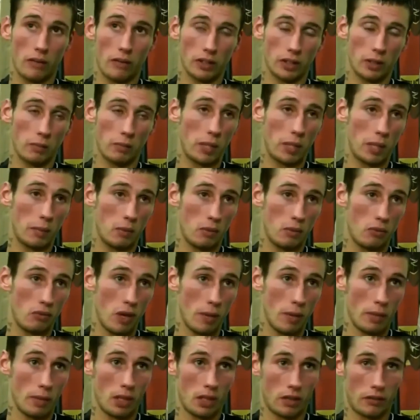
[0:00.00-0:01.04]
Obviously people
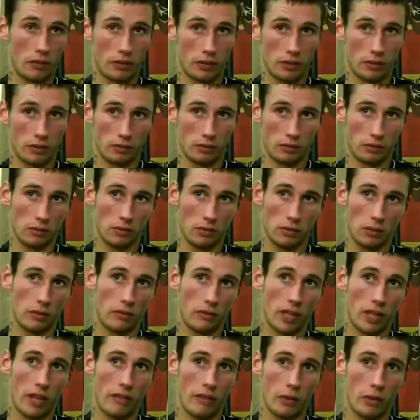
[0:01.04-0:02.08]
ripped me off, and
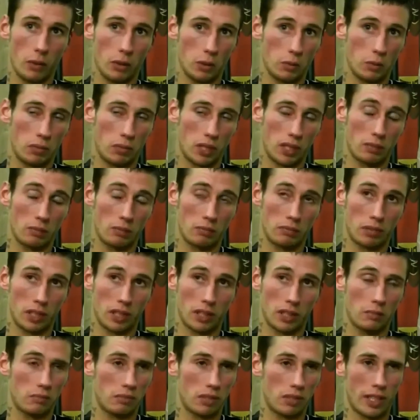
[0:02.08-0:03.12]
the favourite was
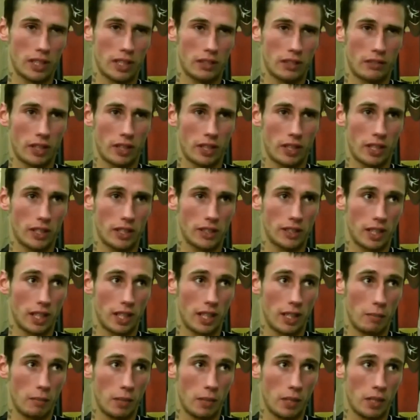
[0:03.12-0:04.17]
Bradley Price, I think, at the
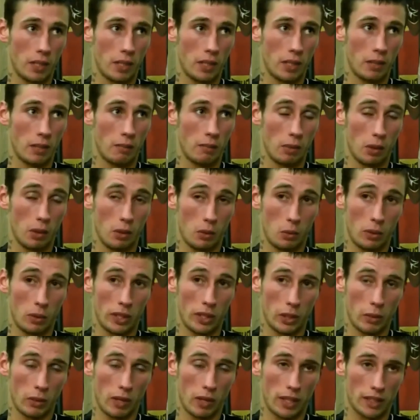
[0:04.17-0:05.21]
time. But
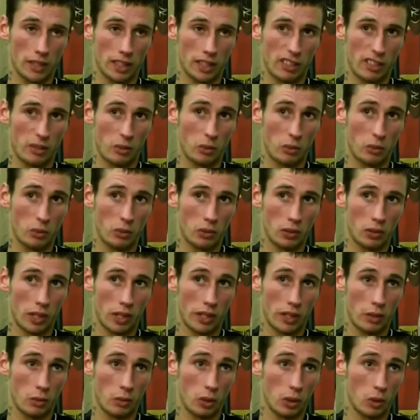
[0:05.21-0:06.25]
we knew ourselves
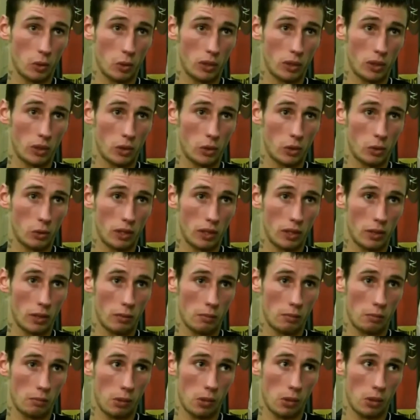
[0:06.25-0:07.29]
like we could win.
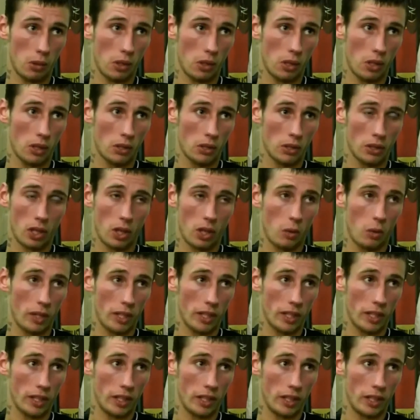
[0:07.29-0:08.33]
But I
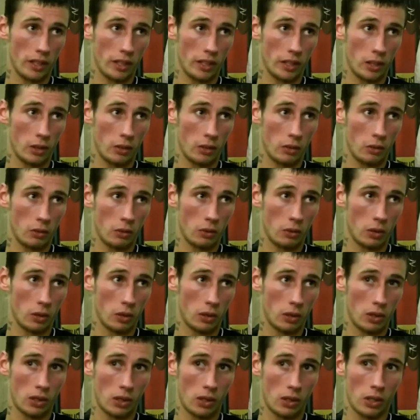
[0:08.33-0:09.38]
went in there,
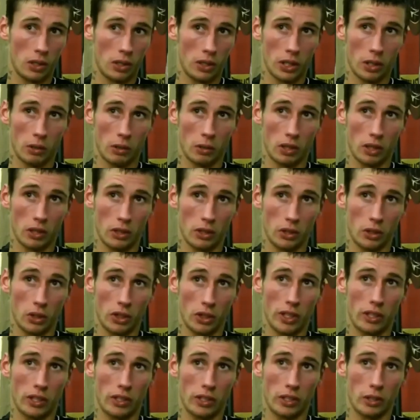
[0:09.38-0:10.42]
and
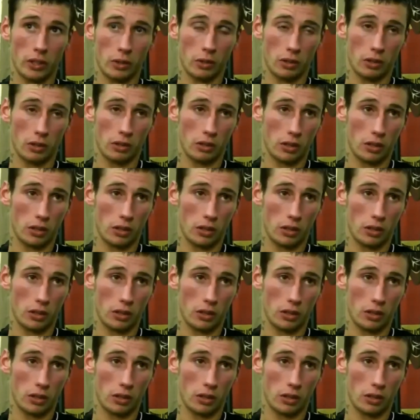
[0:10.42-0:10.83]
done it, and